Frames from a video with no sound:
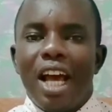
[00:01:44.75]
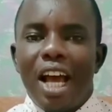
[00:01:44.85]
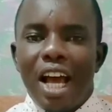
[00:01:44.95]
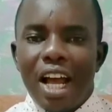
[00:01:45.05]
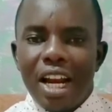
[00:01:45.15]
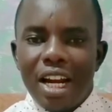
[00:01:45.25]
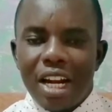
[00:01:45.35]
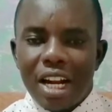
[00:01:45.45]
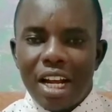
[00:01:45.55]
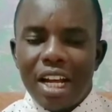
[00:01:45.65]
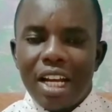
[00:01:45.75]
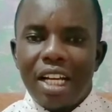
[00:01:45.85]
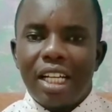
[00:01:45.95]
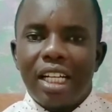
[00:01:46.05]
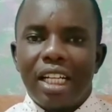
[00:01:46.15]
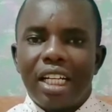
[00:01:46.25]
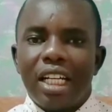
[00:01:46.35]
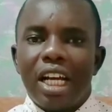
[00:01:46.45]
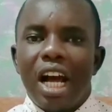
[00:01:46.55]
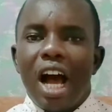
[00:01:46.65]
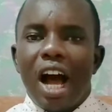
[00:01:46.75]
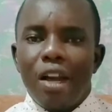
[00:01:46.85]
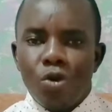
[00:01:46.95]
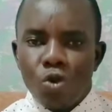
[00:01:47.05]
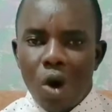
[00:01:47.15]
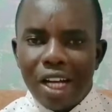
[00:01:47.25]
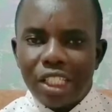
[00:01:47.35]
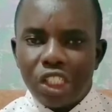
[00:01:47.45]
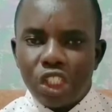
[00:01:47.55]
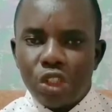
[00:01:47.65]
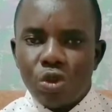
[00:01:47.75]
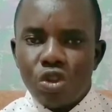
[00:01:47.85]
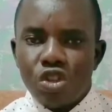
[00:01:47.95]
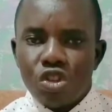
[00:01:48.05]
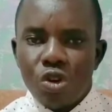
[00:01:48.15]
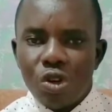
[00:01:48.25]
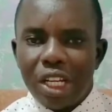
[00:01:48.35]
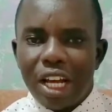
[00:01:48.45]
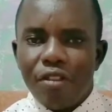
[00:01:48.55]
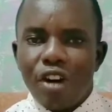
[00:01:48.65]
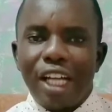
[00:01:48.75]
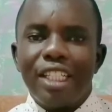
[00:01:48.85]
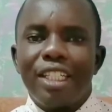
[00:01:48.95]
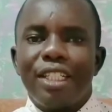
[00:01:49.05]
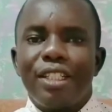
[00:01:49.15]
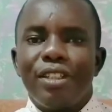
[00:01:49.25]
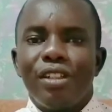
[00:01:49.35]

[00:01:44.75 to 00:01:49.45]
And I would want to strongly advise